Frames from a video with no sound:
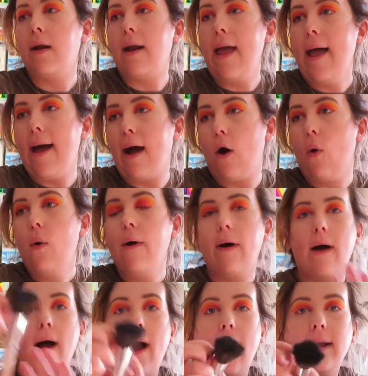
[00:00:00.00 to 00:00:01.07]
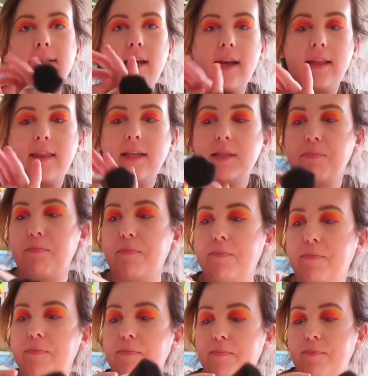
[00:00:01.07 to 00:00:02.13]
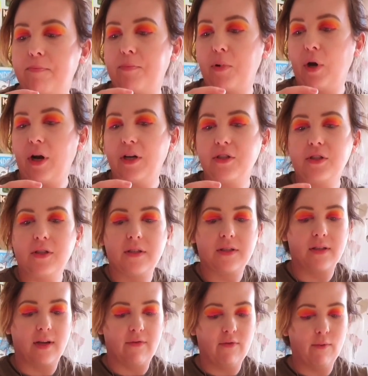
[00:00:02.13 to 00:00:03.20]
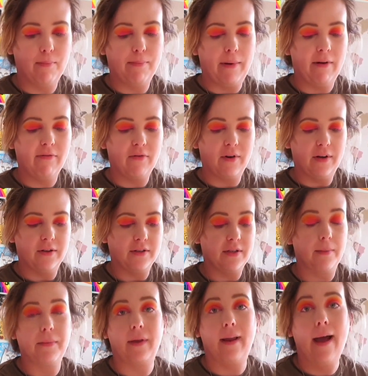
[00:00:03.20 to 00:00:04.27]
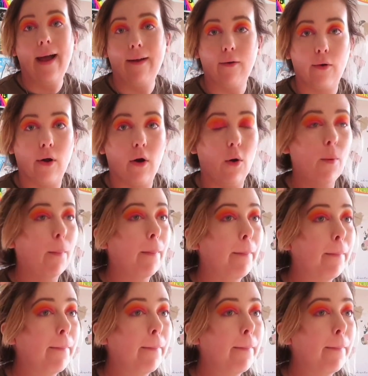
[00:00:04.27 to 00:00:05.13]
Now, I take this brush, it's like for buffering or something, I don't know.